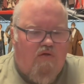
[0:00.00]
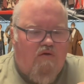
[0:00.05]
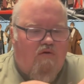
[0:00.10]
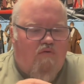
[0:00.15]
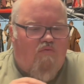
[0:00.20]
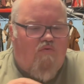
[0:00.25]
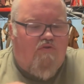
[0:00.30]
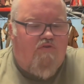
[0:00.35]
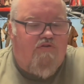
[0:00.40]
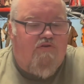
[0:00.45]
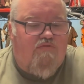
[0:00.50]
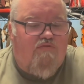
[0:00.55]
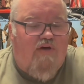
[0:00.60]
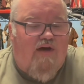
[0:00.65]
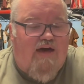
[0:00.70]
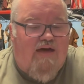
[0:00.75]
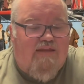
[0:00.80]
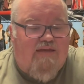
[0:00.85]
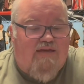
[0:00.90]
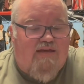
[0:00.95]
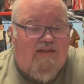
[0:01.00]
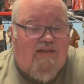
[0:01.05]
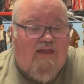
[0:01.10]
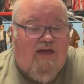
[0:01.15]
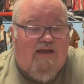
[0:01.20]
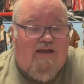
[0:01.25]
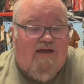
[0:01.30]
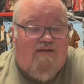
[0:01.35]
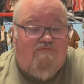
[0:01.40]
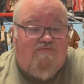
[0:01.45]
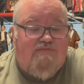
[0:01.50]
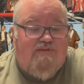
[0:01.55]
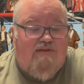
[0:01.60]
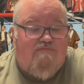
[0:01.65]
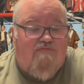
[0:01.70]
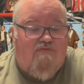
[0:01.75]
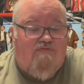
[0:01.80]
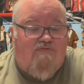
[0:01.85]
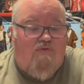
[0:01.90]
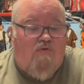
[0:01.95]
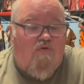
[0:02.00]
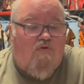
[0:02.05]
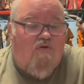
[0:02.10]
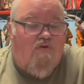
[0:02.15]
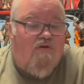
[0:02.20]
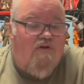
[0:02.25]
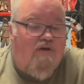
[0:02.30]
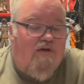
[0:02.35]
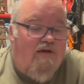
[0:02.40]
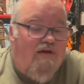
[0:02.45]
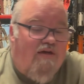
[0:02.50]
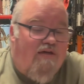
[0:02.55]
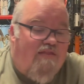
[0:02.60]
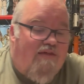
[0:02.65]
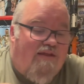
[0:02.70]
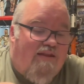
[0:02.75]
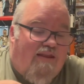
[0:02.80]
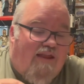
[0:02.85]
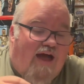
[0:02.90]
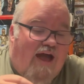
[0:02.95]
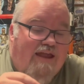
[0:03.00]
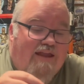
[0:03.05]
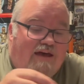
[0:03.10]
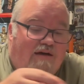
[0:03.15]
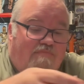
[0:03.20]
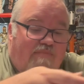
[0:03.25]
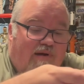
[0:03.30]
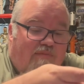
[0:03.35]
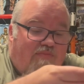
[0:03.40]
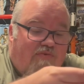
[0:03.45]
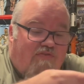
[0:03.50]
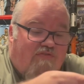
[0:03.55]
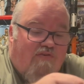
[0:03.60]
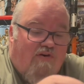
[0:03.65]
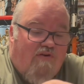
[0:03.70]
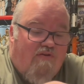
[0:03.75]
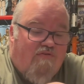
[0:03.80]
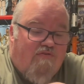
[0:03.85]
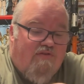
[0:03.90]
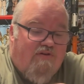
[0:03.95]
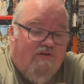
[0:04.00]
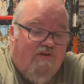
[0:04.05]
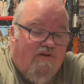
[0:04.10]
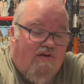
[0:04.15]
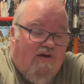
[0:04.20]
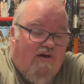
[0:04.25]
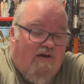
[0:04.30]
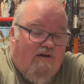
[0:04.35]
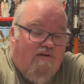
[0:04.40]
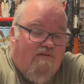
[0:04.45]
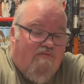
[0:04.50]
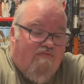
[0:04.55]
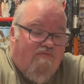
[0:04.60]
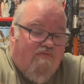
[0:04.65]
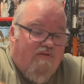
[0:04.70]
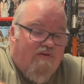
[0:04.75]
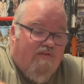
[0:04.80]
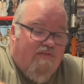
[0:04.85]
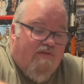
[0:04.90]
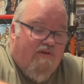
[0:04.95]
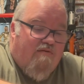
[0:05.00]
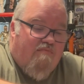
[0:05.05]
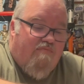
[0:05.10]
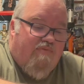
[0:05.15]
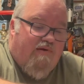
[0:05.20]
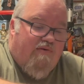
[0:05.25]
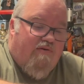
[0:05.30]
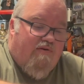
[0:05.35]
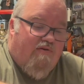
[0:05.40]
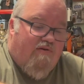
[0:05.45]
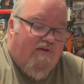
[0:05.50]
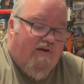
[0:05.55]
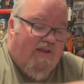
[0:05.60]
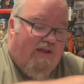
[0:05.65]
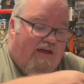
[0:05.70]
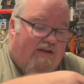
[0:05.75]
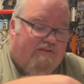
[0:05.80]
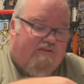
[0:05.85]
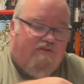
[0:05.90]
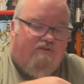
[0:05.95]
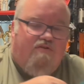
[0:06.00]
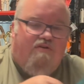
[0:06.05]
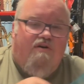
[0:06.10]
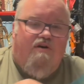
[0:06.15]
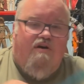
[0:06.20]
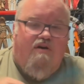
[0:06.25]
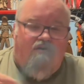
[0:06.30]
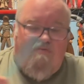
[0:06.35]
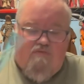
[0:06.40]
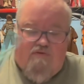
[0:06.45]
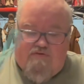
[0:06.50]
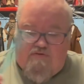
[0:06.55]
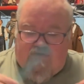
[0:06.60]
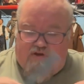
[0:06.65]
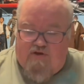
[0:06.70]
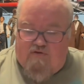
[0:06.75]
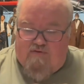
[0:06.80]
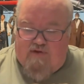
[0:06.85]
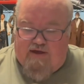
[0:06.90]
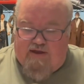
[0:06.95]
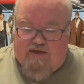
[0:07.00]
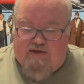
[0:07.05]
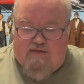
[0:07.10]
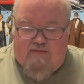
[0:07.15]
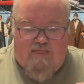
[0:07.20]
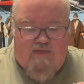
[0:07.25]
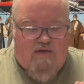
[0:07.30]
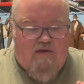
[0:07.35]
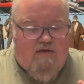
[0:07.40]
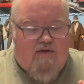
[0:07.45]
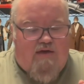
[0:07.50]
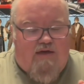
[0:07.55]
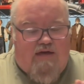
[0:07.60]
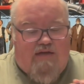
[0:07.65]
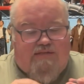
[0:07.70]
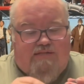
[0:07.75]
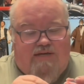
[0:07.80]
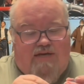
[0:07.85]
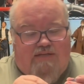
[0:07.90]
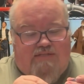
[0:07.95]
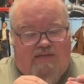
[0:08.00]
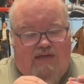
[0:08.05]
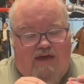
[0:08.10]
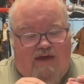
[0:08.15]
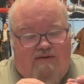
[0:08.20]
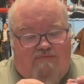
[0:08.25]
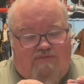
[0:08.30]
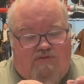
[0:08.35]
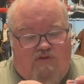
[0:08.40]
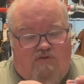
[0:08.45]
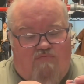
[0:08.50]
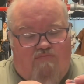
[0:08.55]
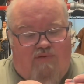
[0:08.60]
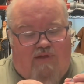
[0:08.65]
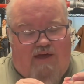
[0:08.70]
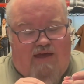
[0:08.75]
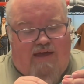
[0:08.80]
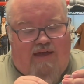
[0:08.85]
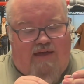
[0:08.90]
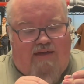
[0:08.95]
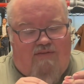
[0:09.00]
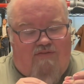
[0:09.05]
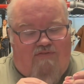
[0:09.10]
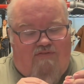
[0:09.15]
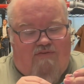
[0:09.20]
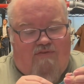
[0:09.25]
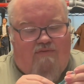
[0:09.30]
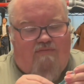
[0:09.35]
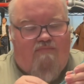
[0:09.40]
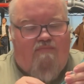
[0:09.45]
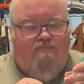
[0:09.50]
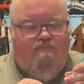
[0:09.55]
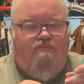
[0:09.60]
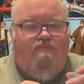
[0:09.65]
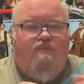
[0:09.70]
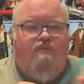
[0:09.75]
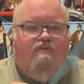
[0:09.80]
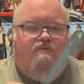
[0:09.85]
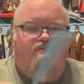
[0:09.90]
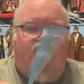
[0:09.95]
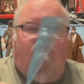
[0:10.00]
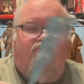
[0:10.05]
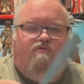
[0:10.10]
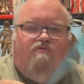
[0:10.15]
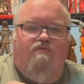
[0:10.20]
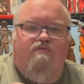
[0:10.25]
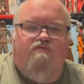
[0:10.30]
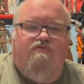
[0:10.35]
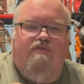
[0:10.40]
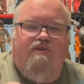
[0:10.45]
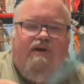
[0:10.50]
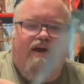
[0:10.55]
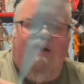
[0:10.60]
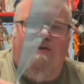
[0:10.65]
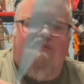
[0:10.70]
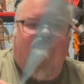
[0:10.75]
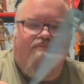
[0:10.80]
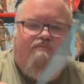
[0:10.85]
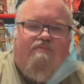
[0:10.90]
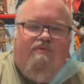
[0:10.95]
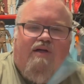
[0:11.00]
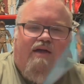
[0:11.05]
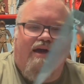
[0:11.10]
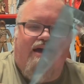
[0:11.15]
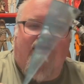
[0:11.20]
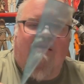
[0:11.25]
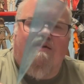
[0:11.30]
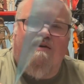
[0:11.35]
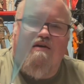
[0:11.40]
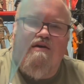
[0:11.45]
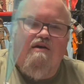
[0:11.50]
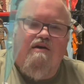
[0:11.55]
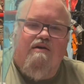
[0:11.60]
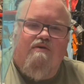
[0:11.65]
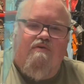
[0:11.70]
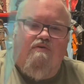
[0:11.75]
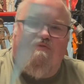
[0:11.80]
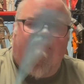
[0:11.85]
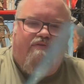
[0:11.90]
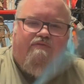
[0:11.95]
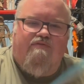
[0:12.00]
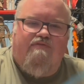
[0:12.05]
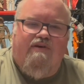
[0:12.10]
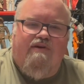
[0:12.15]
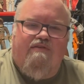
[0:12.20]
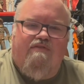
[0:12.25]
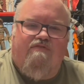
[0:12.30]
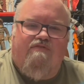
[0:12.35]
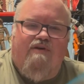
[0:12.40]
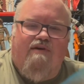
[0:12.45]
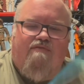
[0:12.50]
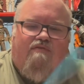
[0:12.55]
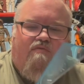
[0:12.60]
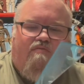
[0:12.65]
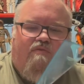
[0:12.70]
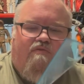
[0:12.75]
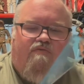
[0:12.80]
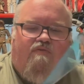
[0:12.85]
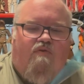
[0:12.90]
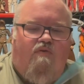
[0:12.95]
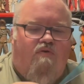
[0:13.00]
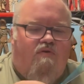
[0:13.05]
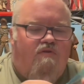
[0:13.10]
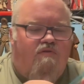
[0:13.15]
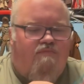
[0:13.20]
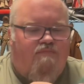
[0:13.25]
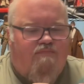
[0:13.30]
We'll do that in, like I've said before, the light up episode of the Imperial Collector with curating. It does have two blades, the swooshing action blade, which we've seen several before,